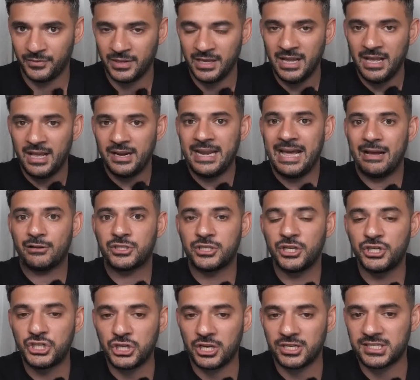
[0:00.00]
Now, to
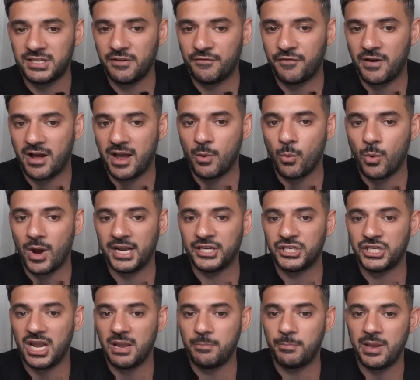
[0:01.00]
justify why
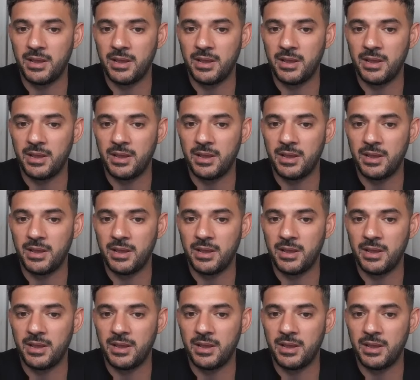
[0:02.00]
JP